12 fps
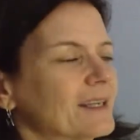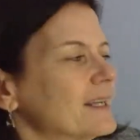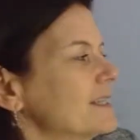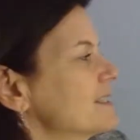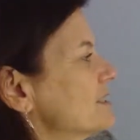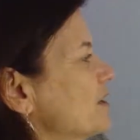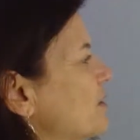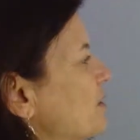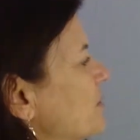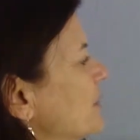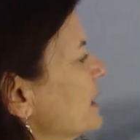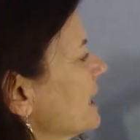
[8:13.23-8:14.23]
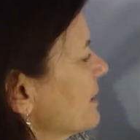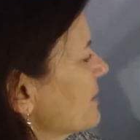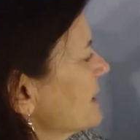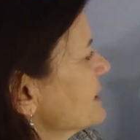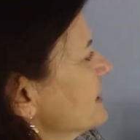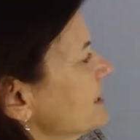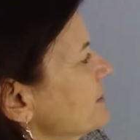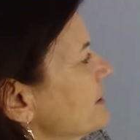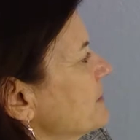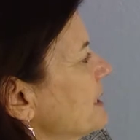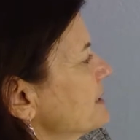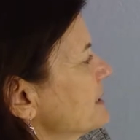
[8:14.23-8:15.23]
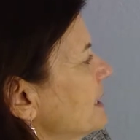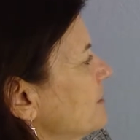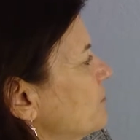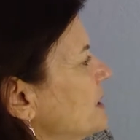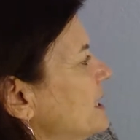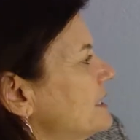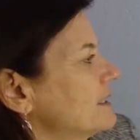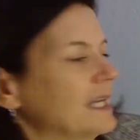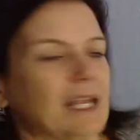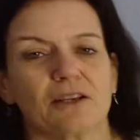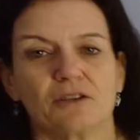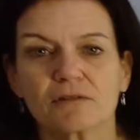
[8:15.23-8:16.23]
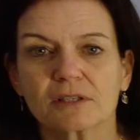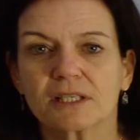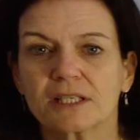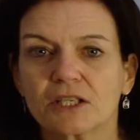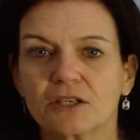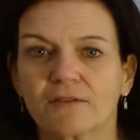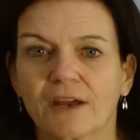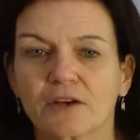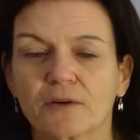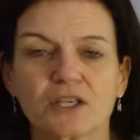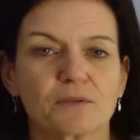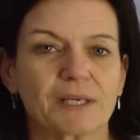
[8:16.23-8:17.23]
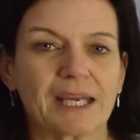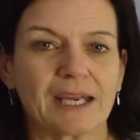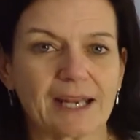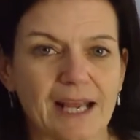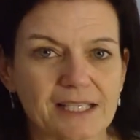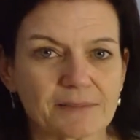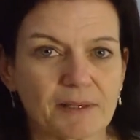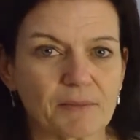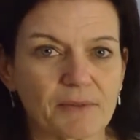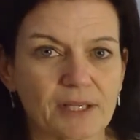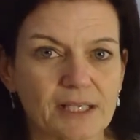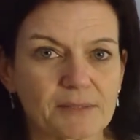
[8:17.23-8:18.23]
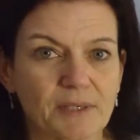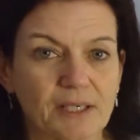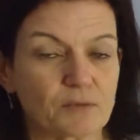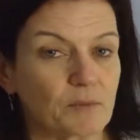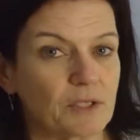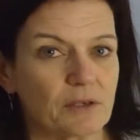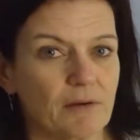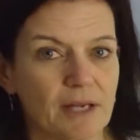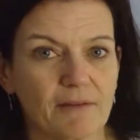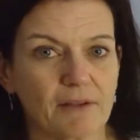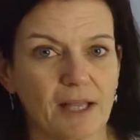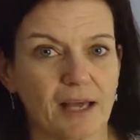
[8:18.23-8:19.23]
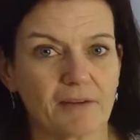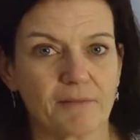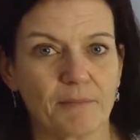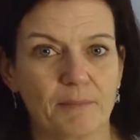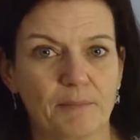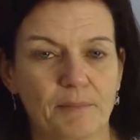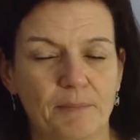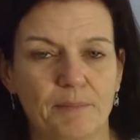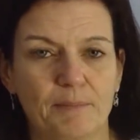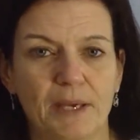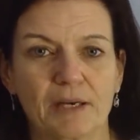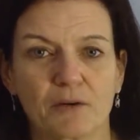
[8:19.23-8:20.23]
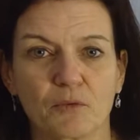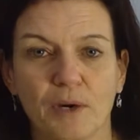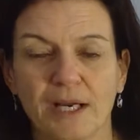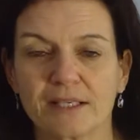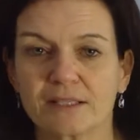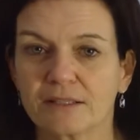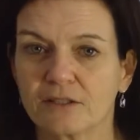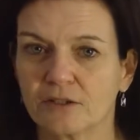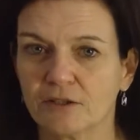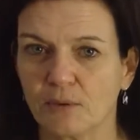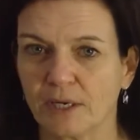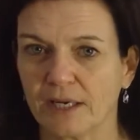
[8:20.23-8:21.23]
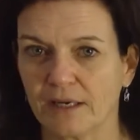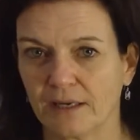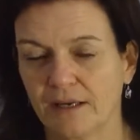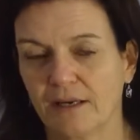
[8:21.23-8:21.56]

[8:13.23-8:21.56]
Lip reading: And so again, I'm not saying we can't use continued evaluation. We can't ask people things because we don't have a lot of better ways to do it.